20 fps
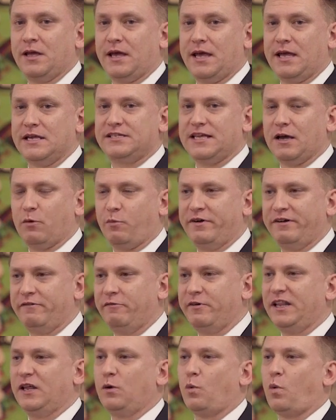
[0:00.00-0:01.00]
is that we
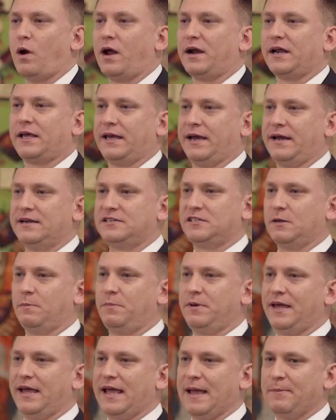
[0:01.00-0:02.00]
really want kids to
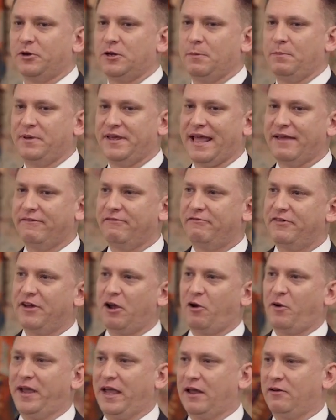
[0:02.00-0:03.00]
be able to be a
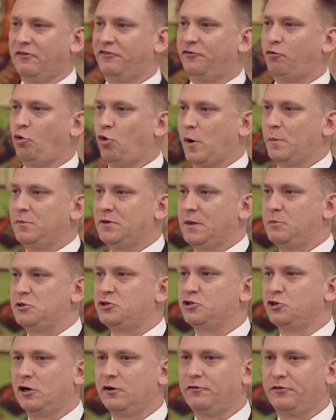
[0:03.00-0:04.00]
very informed
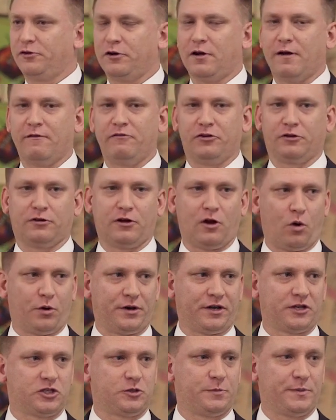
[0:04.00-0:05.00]
observer of their
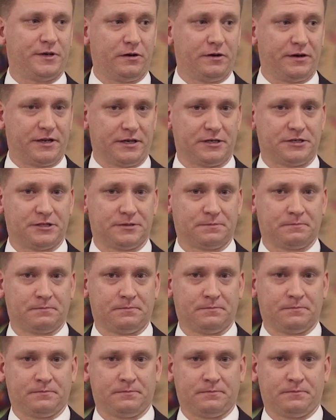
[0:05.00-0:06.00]
own experience.
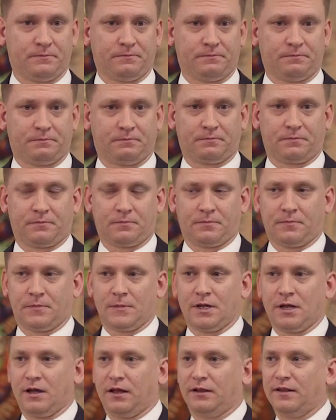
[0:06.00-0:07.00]

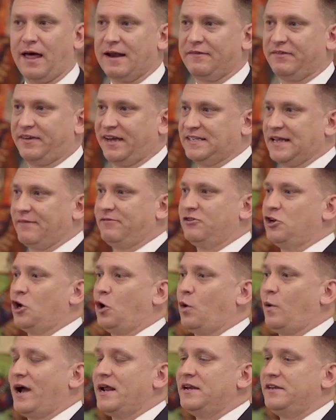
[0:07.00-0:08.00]
A lot of kids have
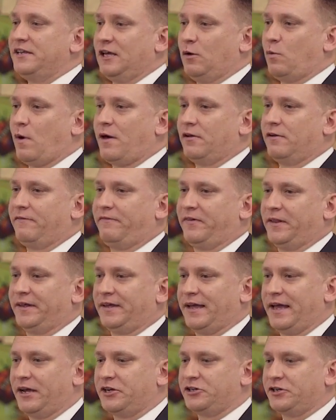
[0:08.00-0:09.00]
no idea why they're
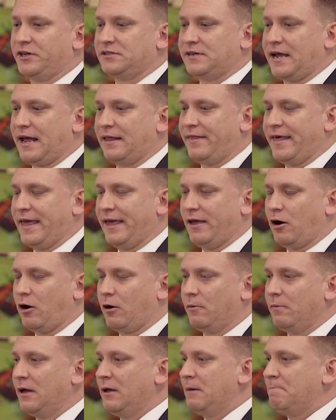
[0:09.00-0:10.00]
feeling anxious, and they
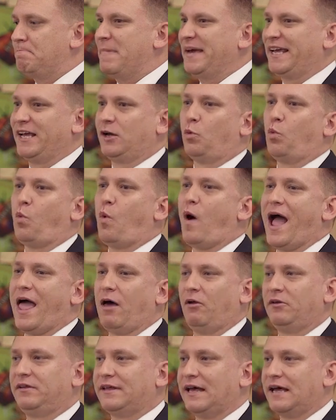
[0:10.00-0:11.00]
are making
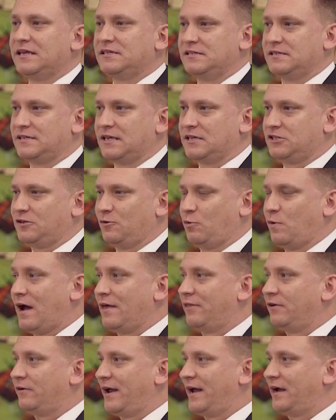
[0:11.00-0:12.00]
wild guesses as to
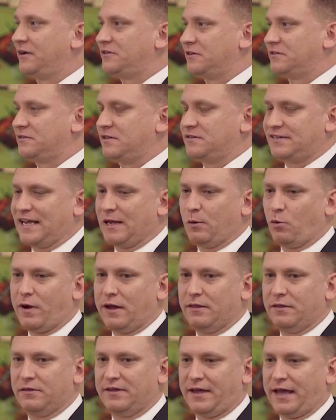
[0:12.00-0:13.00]
why they're anxious, in the same
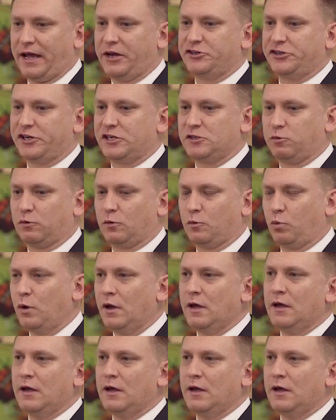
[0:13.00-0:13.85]
way that the ancients were